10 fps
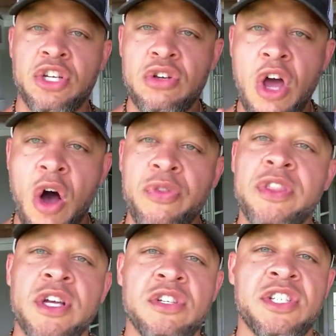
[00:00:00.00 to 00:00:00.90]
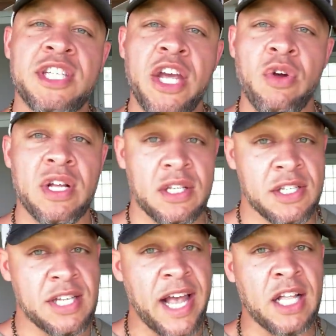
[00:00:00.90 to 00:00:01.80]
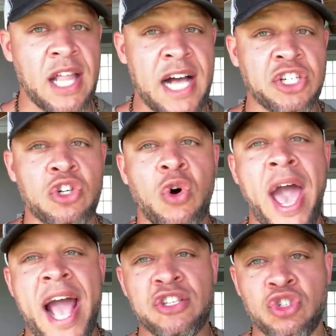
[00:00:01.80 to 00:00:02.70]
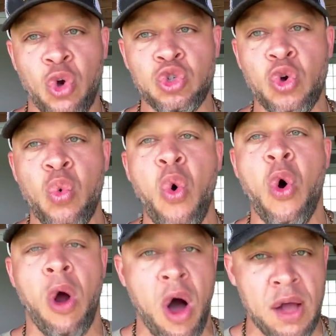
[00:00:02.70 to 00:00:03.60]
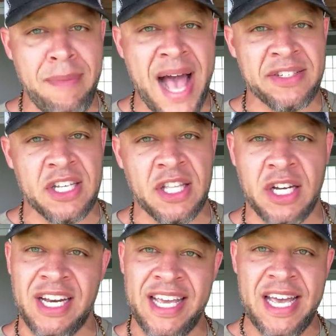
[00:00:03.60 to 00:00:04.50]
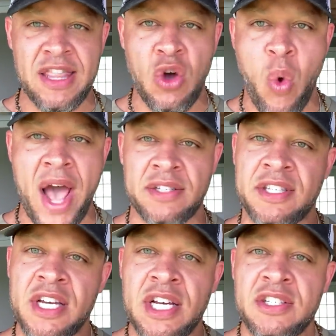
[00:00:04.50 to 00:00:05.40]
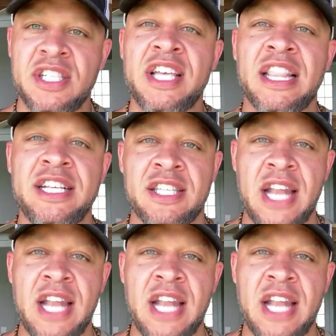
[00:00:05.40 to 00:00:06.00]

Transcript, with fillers: you know that there's a secret psychological and social war on masculinity in the West since at least the